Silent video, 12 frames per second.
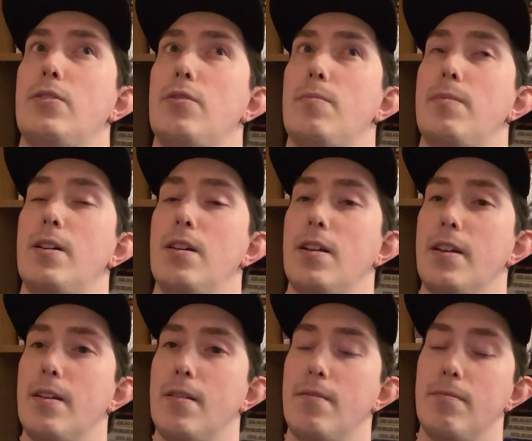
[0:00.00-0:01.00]
Apparently,
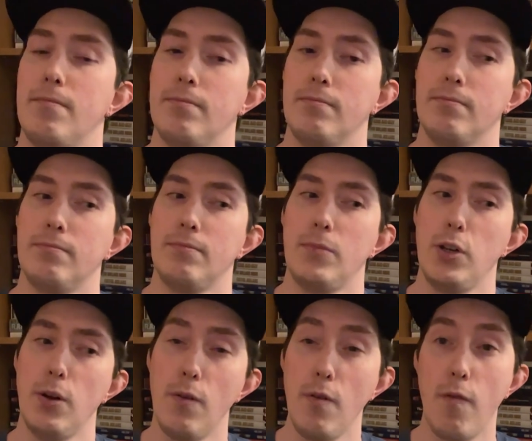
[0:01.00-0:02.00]
you
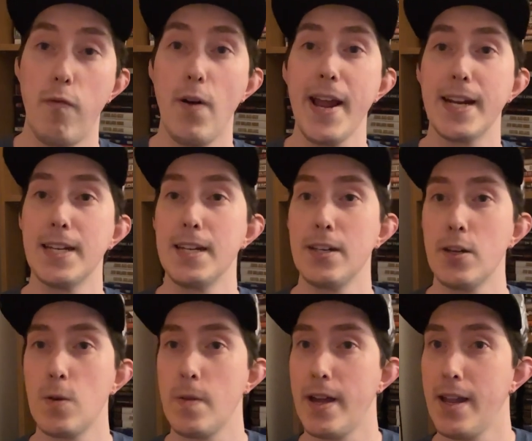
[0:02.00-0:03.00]
know, Frank didn't
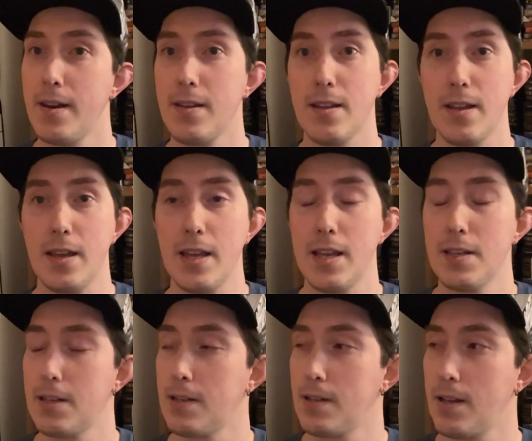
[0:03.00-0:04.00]
know that, as
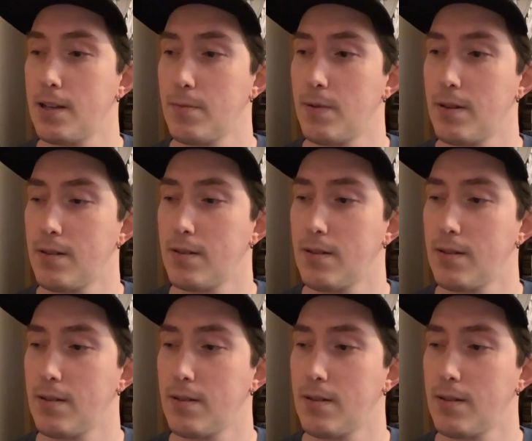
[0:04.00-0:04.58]
he says, but